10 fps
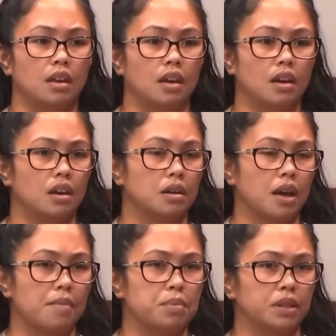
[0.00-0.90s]

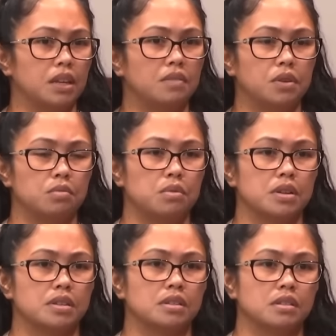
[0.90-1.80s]
I believe it
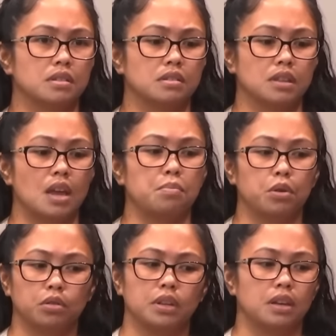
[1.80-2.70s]
was
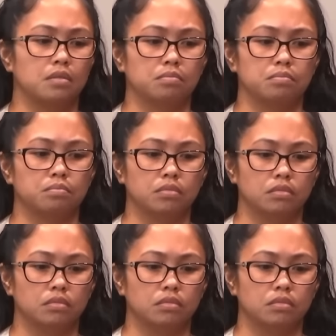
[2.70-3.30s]
stapled in,